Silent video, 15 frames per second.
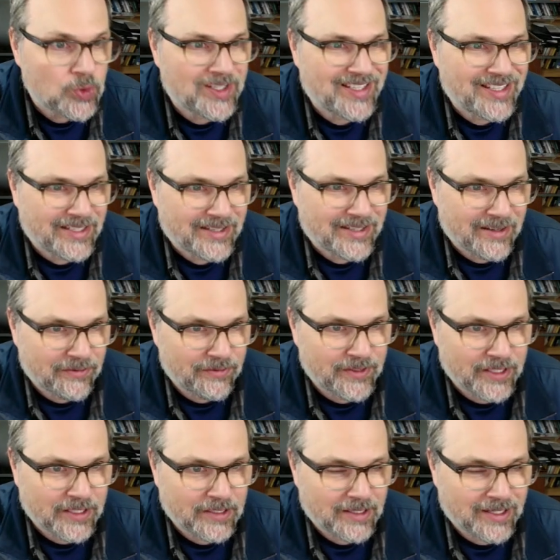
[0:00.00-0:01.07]
the
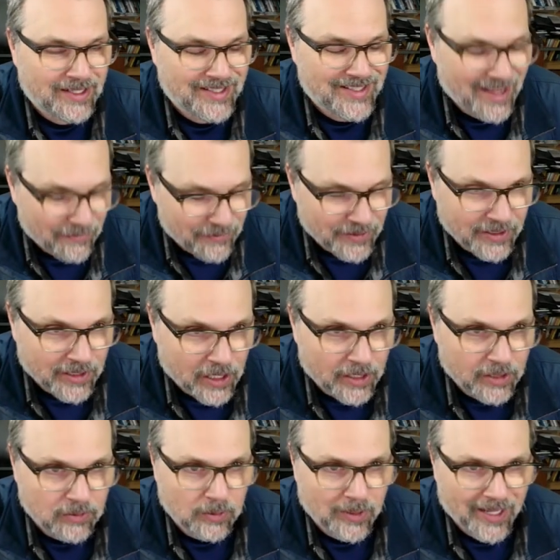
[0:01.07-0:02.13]
indefinite
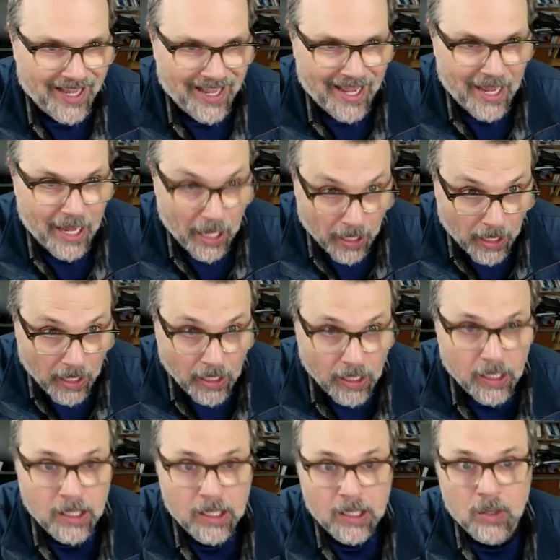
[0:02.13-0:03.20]
article a
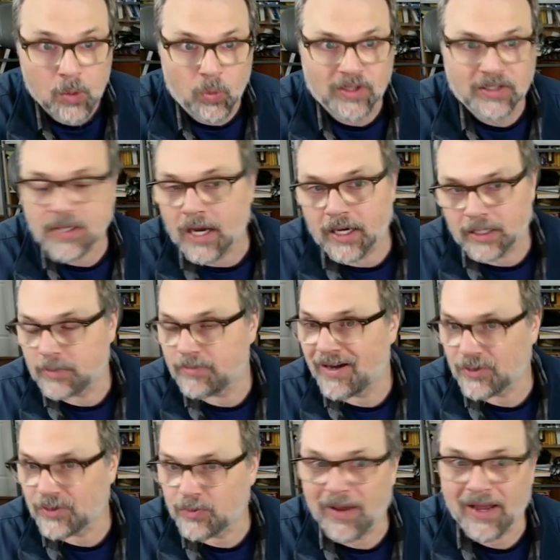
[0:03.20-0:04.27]
when talking
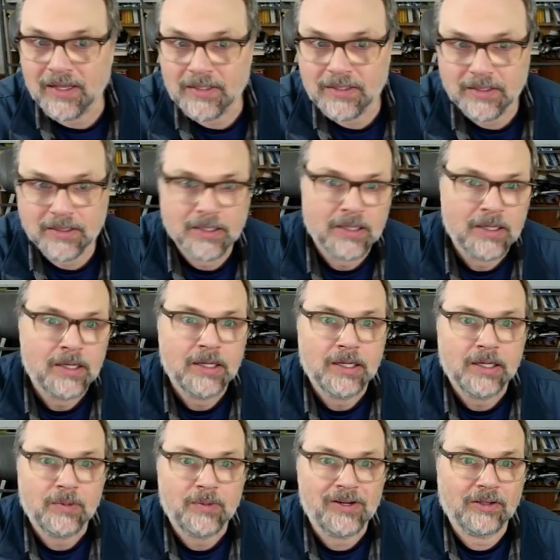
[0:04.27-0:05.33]
about spans.
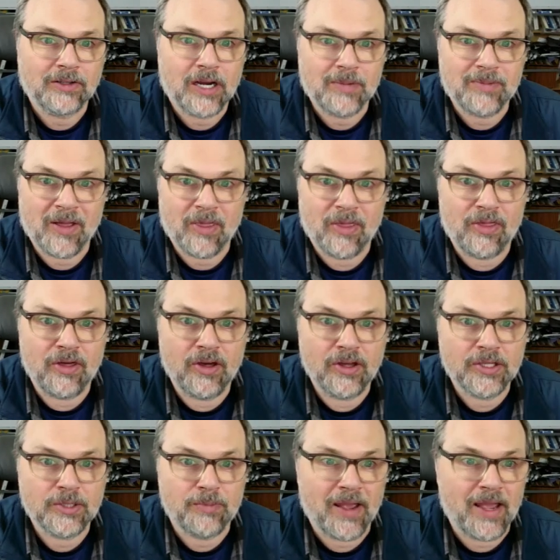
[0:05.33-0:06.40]
We don't talk about the
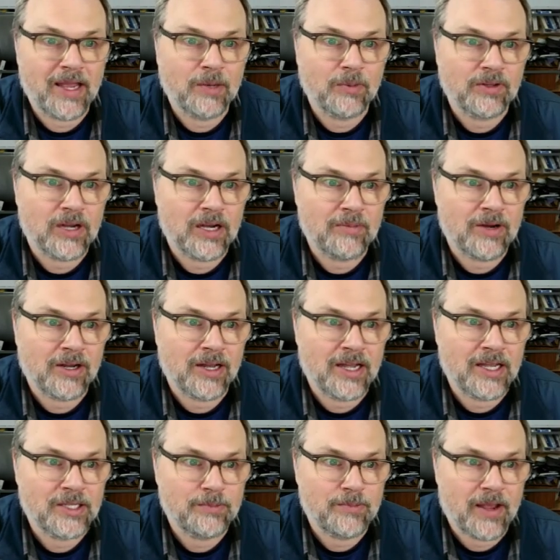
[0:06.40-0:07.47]
span, we talk about a
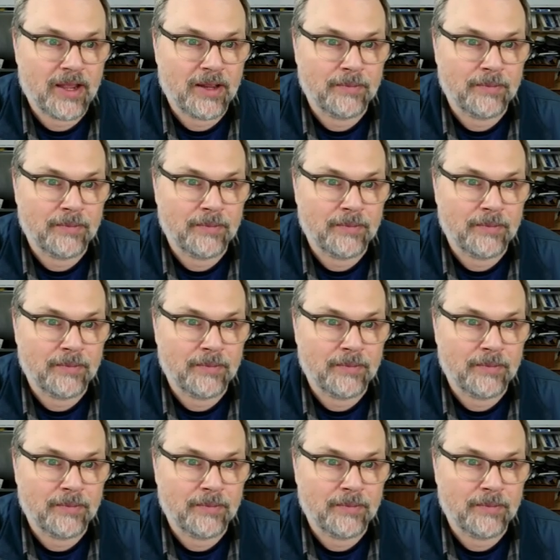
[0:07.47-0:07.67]
span.